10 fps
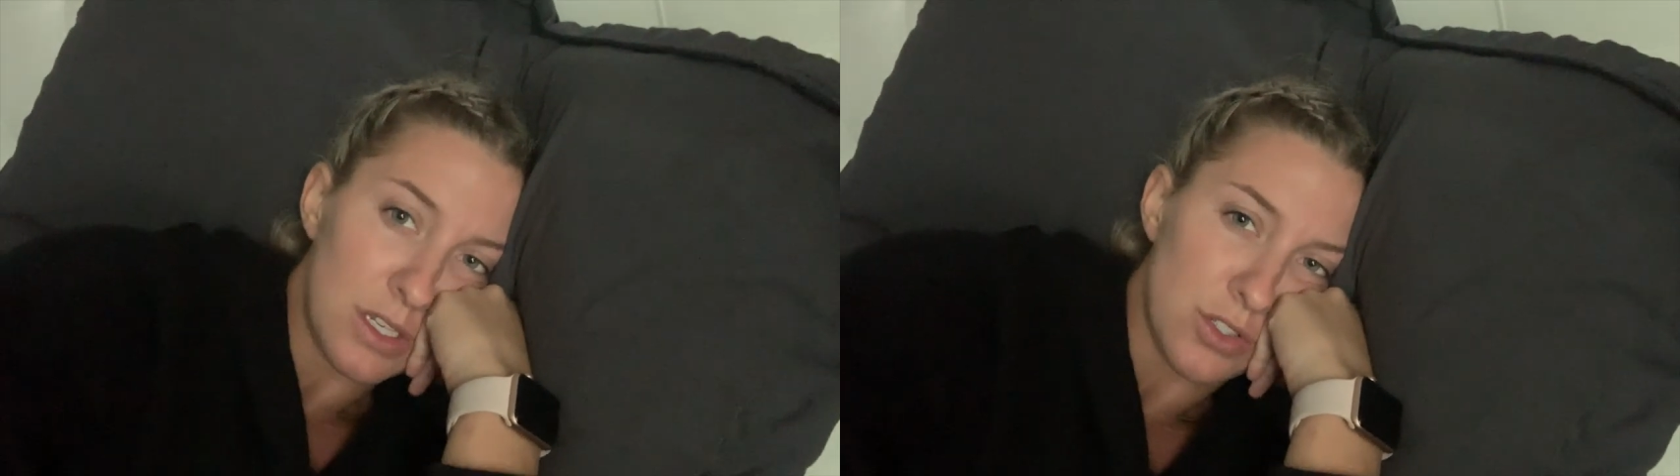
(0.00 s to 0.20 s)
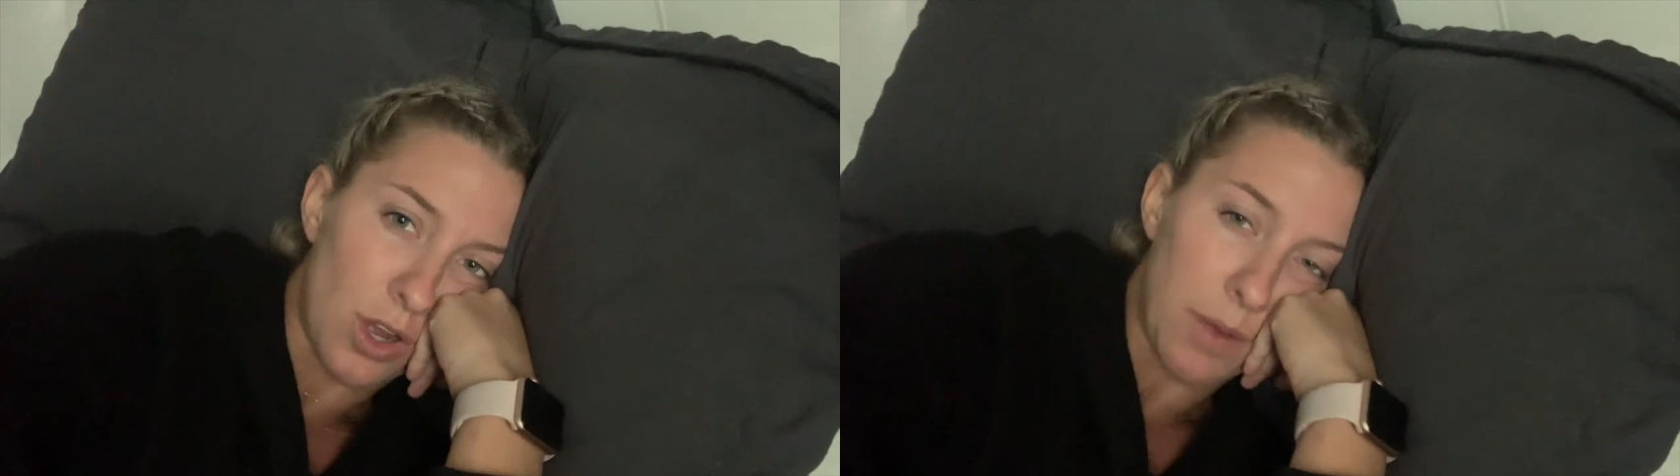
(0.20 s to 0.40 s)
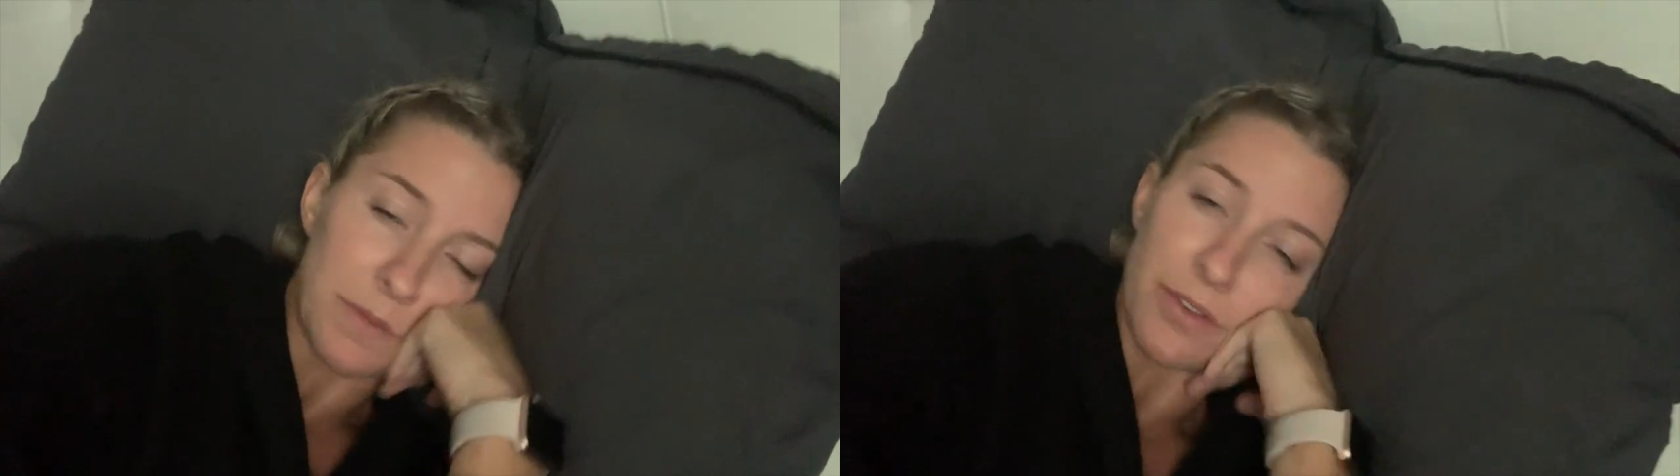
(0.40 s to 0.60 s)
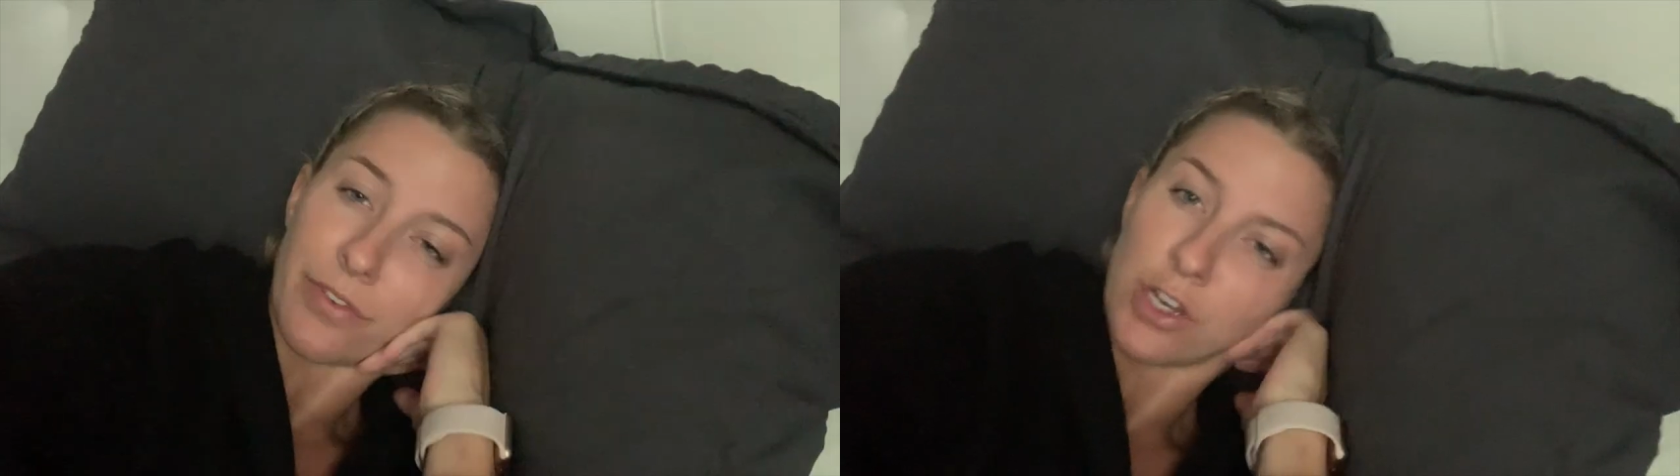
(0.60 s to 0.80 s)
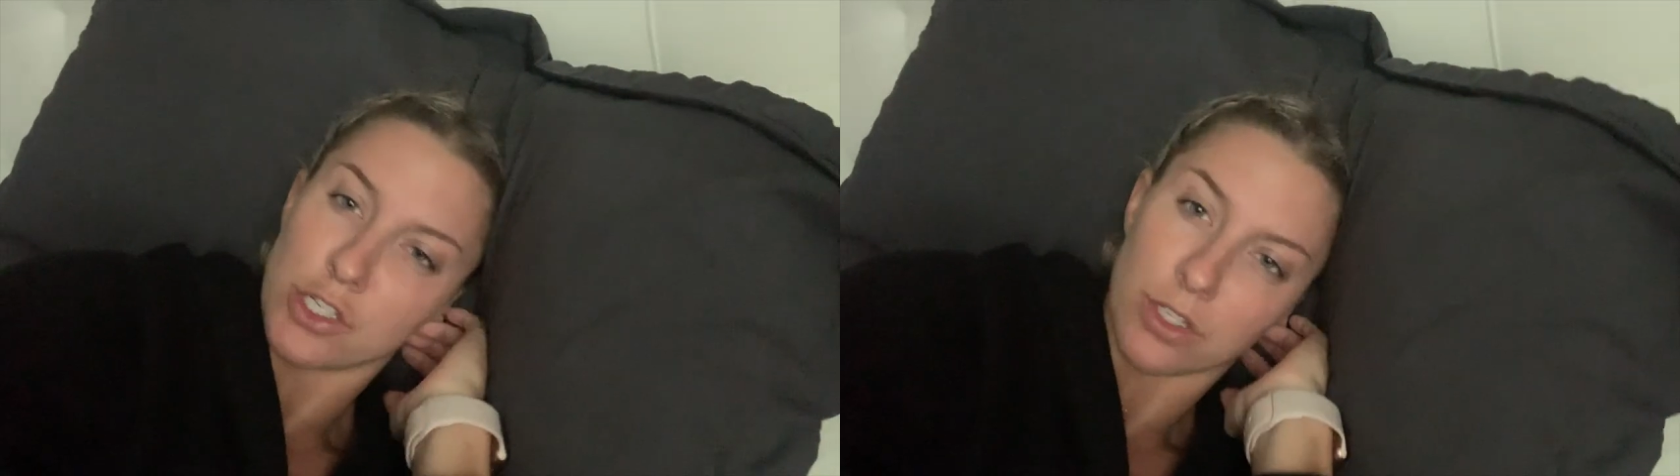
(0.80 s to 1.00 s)
Dom to
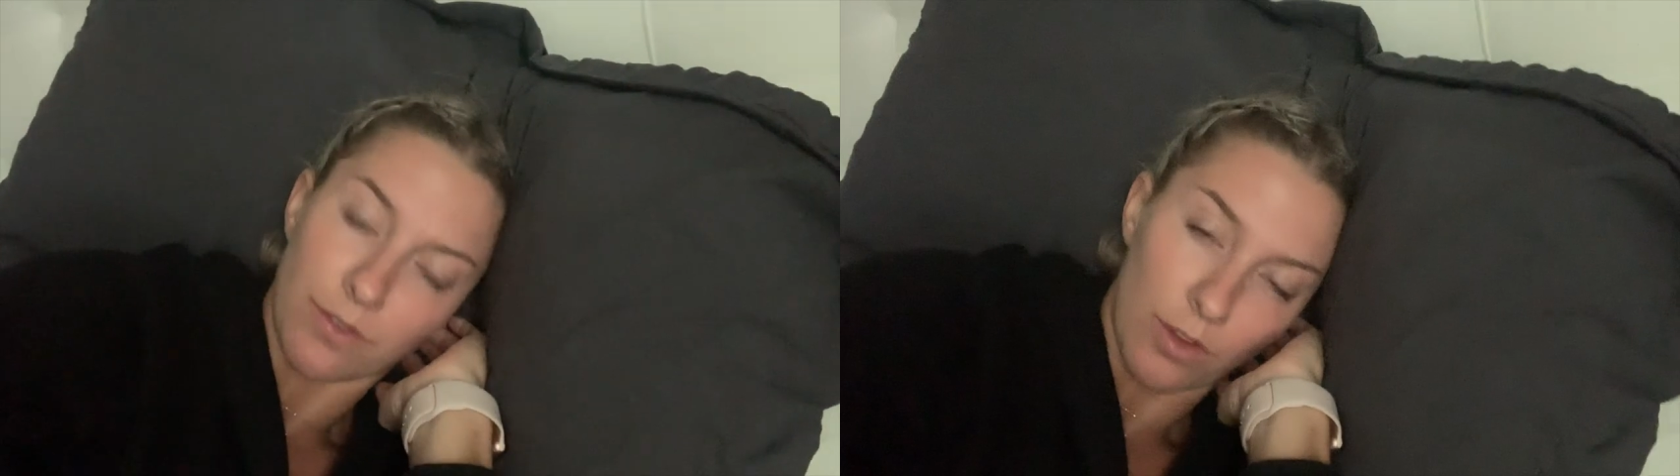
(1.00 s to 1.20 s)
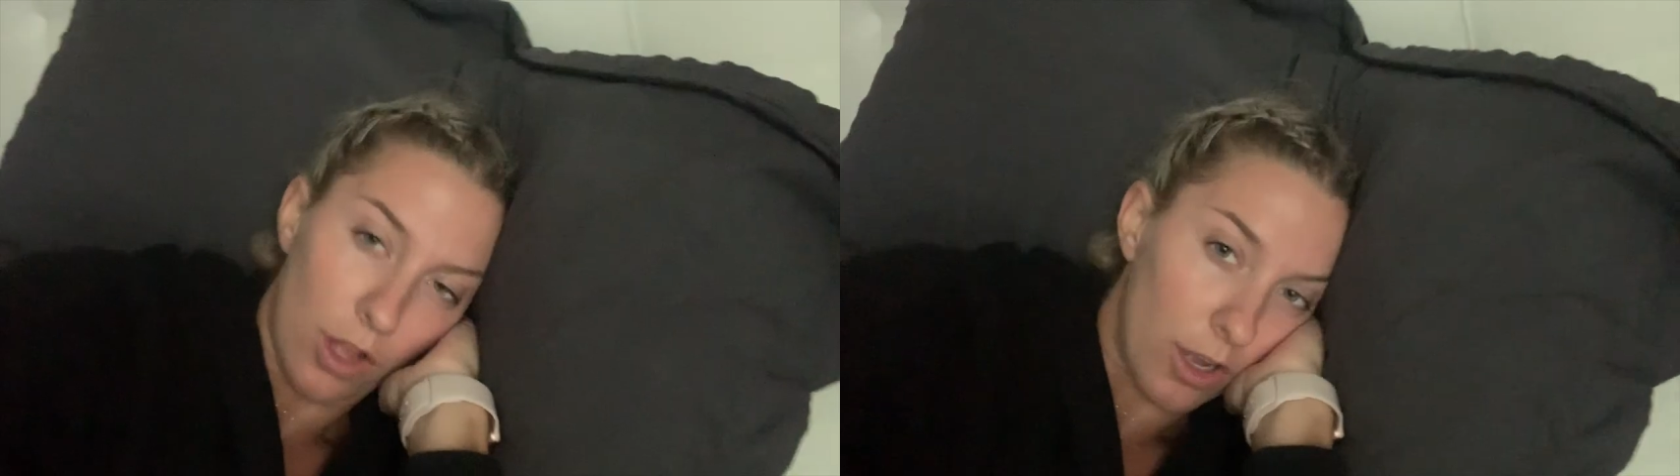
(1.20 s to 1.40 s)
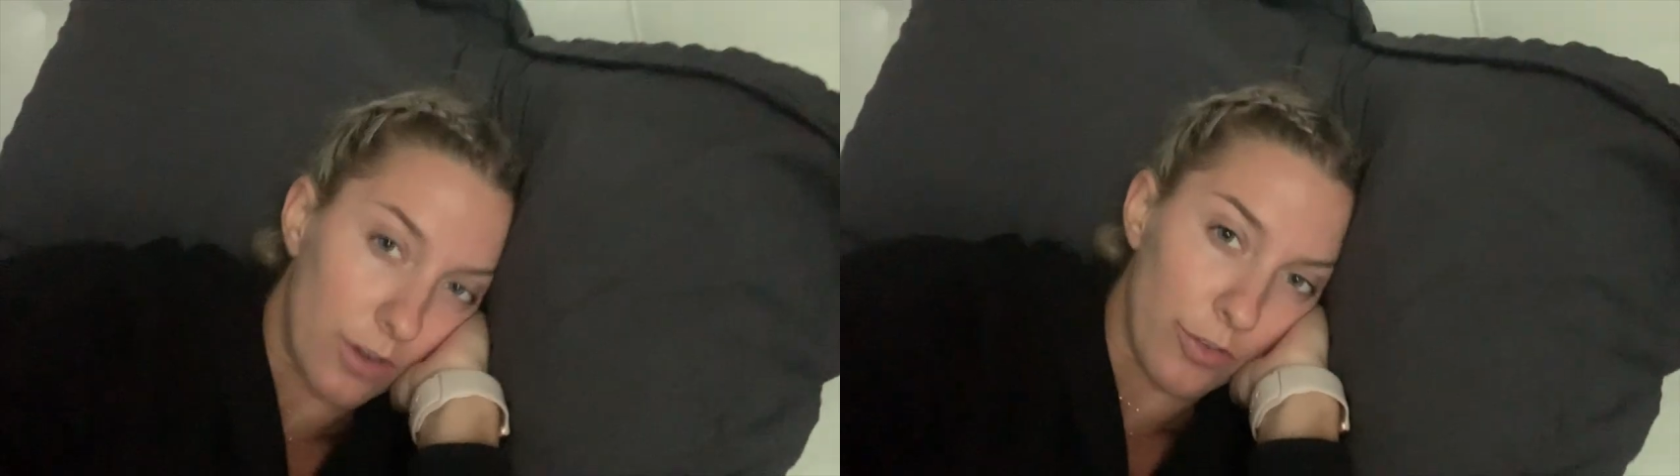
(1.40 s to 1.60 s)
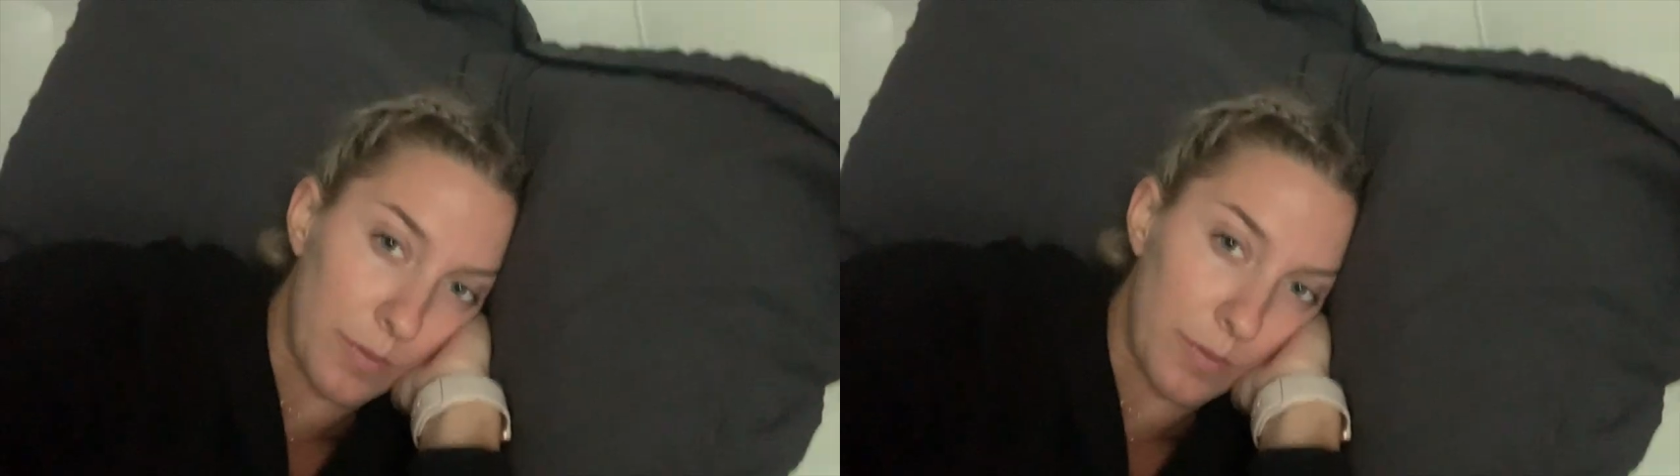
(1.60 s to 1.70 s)
finish the vlog for